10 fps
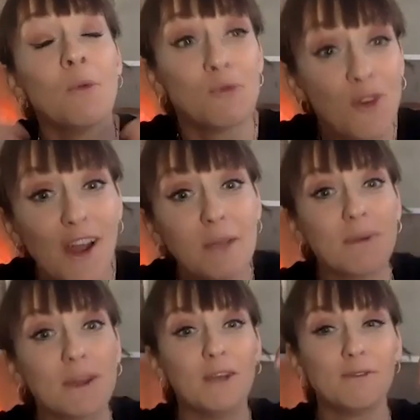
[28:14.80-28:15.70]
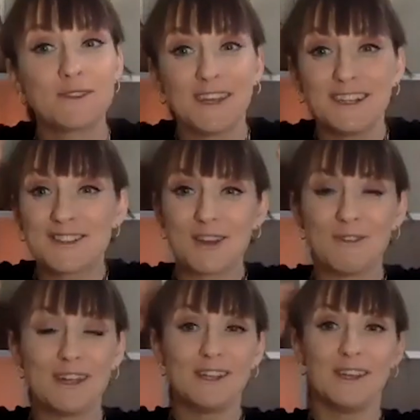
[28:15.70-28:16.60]
Right, but I was like
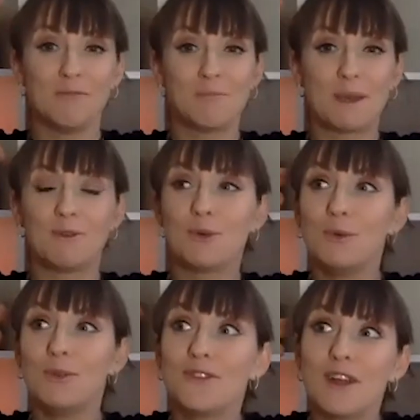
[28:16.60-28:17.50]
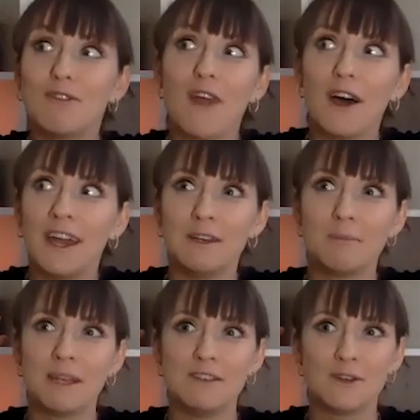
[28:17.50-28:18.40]
sewing, but it was all the stuff that I had
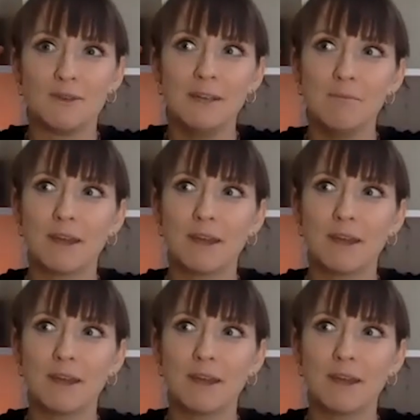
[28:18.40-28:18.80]
been doing,